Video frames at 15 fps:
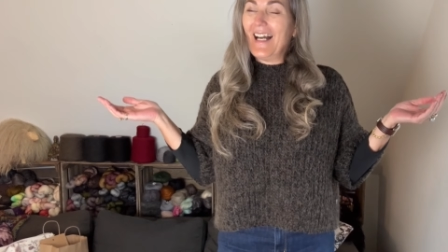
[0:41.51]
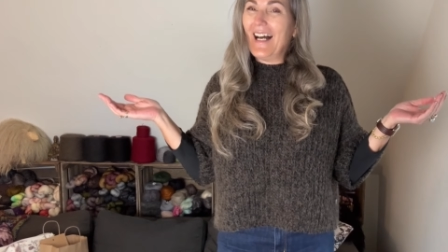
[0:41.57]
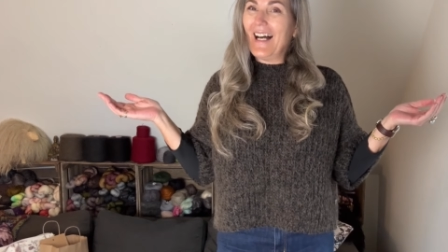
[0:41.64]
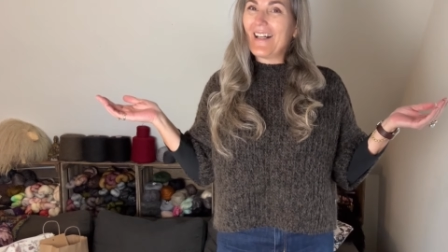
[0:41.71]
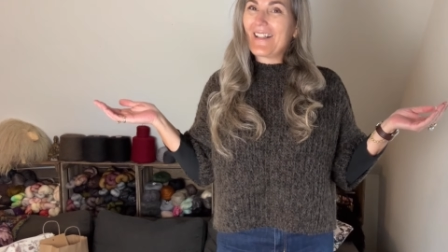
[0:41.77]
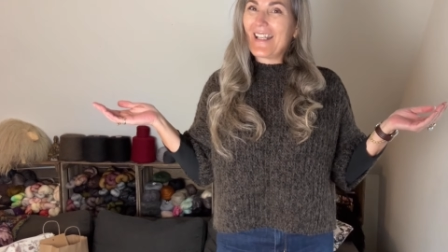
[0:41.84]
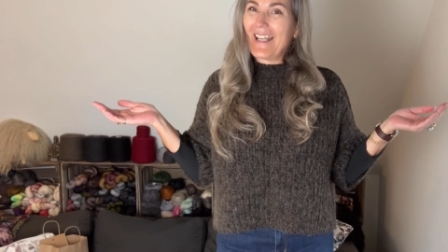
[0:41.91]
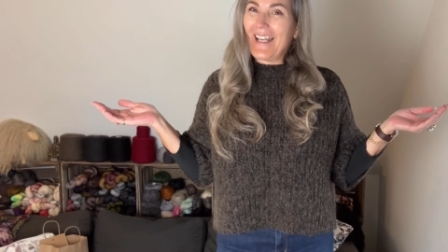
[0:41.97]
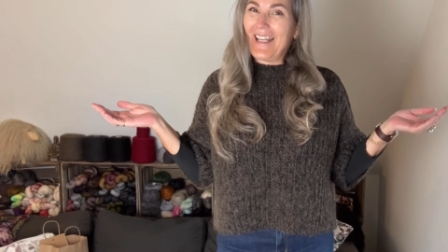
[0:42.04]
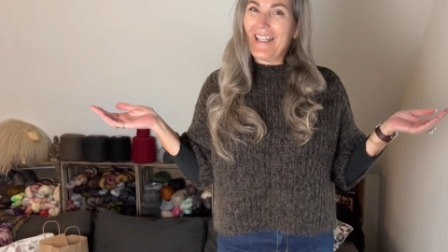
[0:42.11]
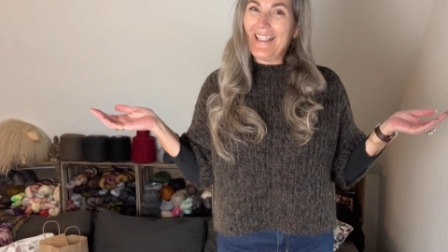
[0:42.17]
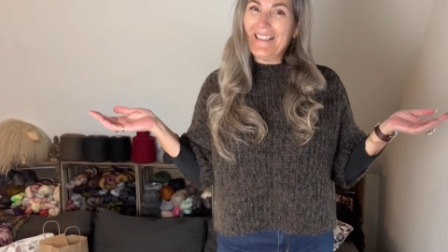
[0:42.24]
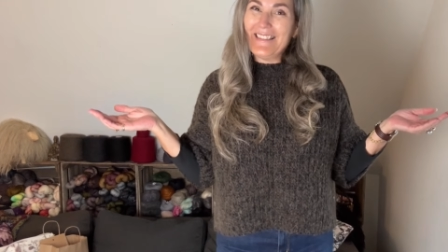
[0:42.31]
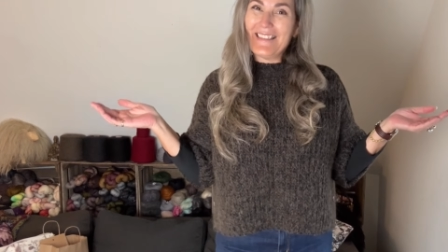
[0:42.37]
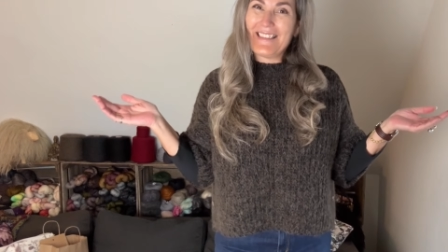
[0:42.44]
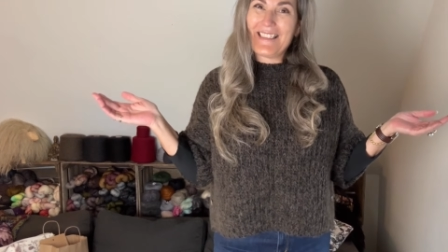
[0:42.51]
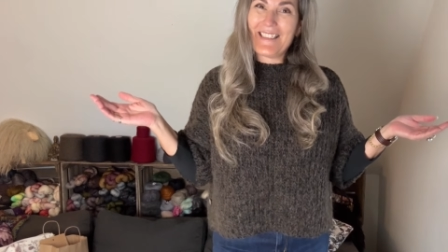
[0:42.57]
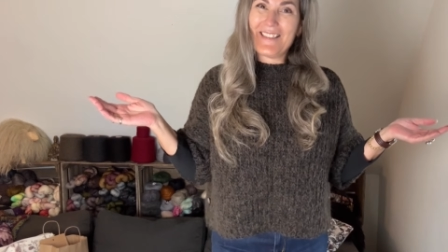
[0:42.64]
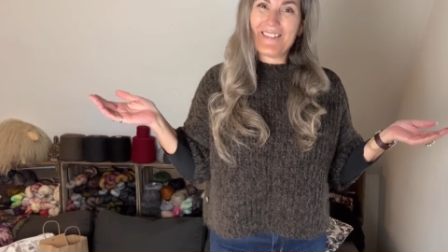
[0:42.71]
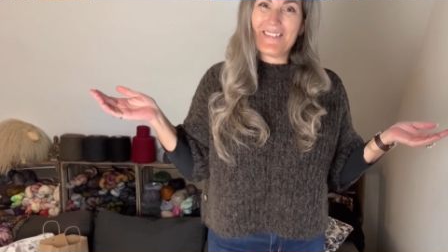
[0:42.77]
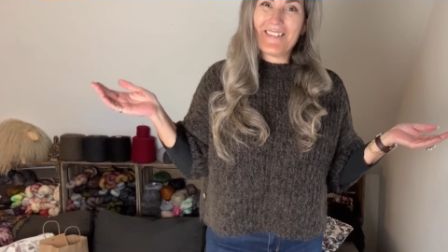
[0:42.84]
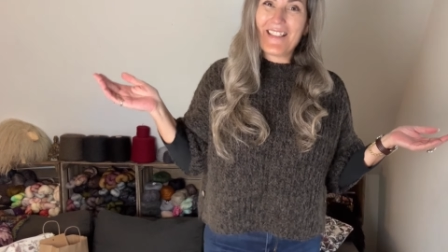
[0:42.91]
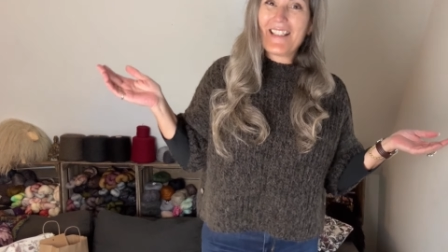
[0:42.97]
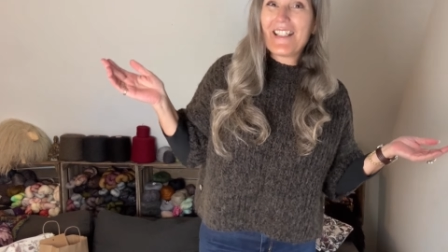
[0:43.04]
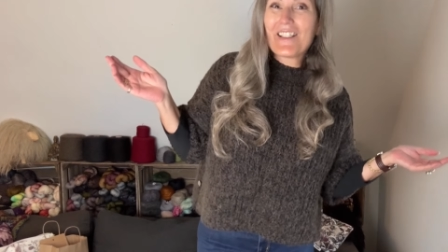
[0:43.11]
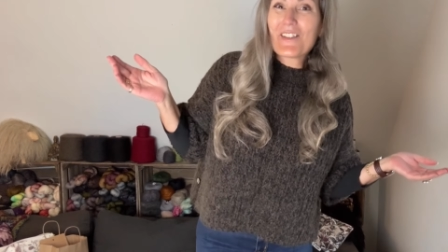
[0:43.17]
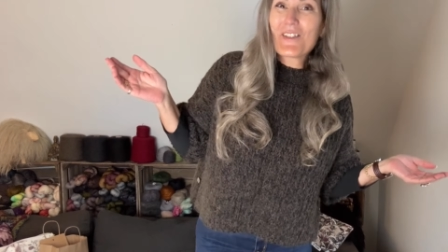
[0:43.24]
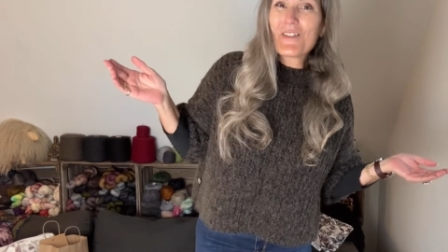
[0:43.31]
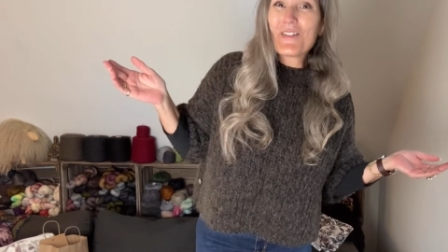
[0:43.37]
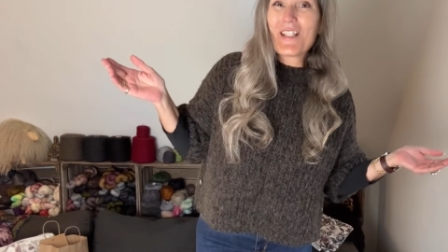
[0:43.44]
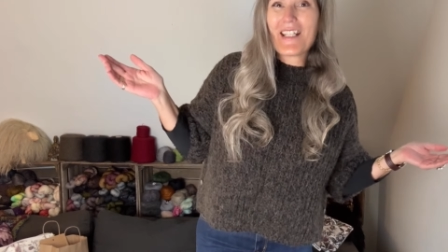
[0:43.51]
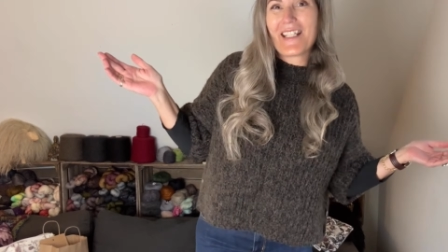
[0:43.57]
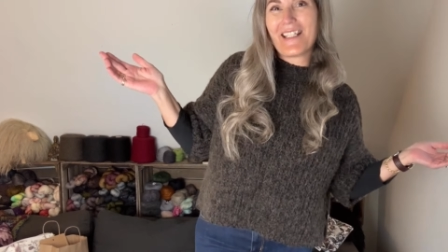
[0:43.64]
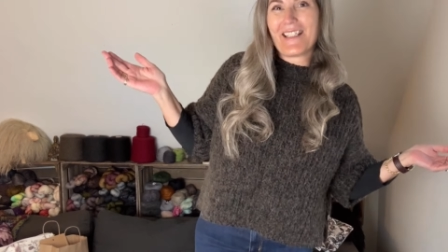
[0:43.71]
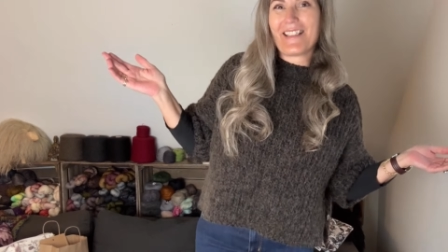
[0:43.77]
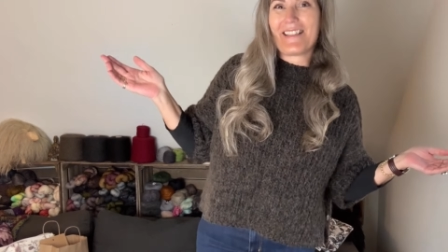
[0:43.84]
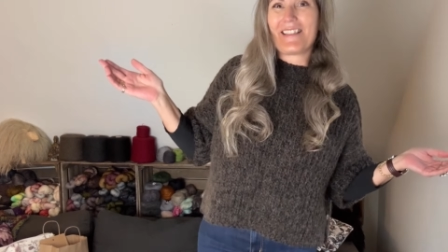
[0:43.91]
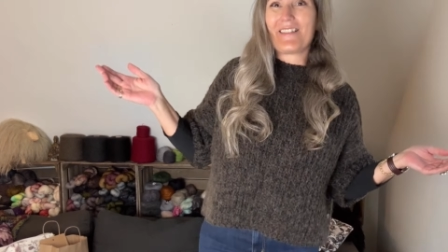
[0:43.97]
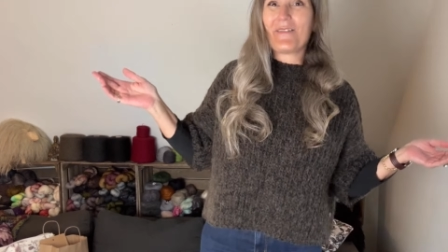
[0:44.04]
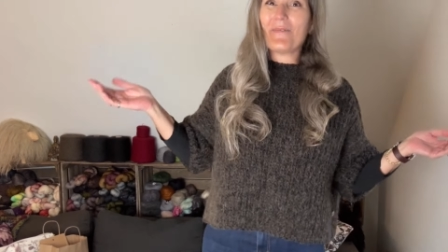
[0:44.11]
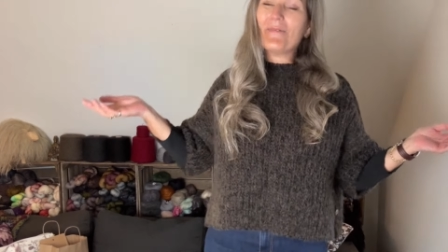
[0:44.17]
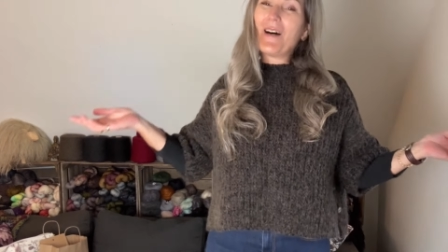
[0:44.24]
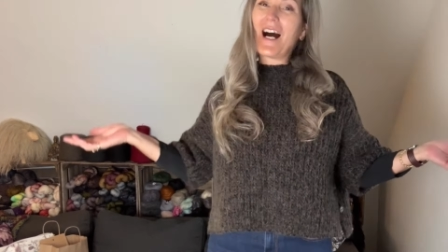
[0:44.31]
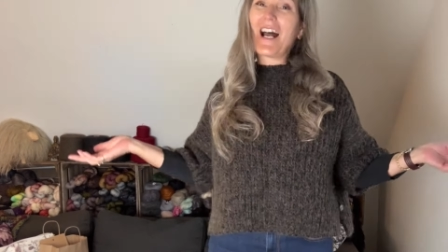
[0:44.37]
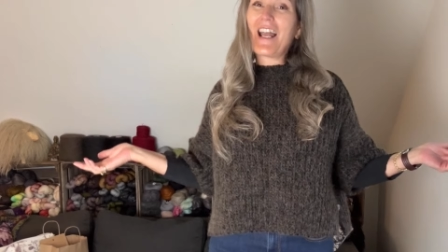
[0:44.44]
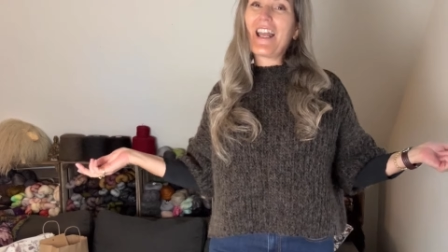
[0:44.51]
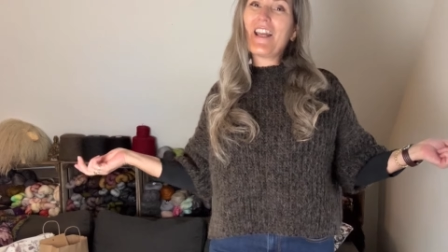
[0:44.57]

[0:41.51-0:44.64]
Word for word: Okay, so here she is, my